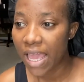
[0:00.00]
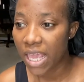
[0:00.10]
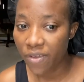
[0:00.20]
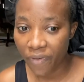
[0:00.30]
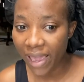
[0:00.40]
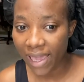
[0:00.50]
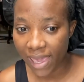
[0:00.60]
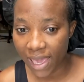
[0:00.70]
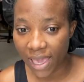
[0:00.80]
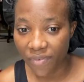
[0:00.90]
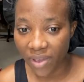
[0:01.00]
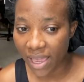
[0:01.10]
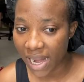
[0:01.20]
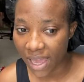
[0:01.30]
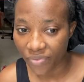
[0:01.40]
if I can
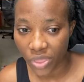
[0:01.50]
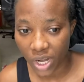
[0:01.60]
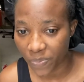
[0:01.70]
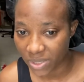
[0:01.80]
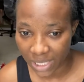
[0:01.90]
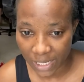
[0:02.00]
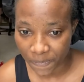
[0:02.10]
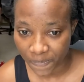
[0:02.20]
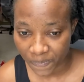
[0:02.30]
have 30%